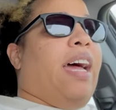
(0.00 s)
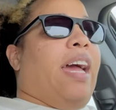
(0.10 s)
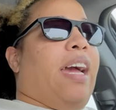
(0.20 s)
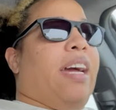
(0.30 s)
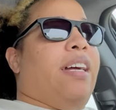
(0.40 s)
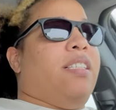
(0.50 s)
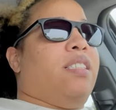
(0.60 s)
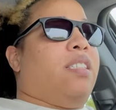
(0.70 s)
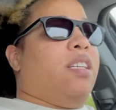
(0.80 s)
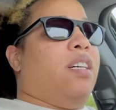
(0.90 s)

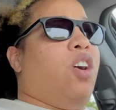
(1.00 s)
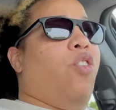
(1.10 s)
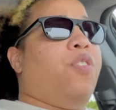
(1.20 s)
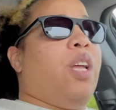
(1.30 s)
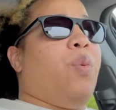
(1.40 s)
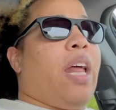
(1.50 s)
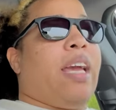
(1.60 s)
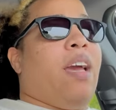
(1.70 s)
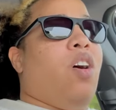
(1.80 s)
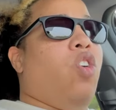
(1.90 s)
and hopefully when I
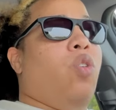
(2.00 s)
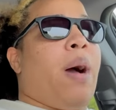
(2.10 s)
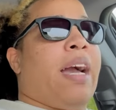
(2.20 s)
get home,